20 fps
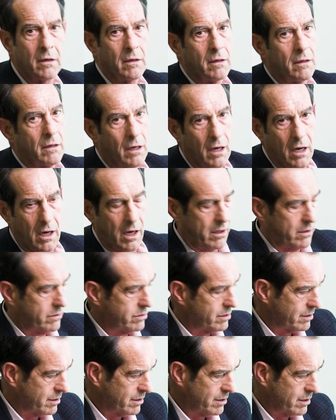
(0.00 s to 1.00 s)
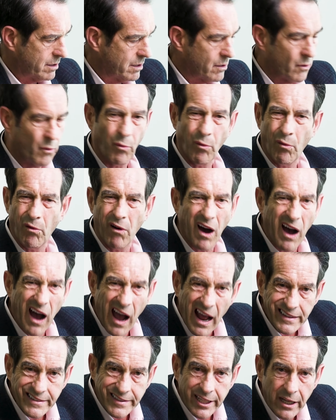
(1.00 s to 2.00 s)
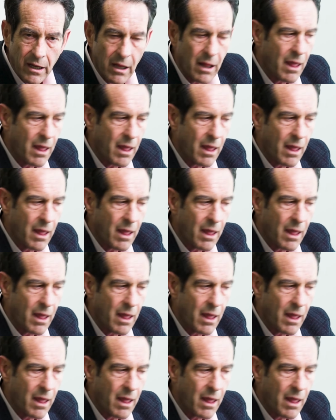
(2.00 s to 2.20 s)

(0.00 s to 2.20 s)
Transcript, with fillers: Ugh, what?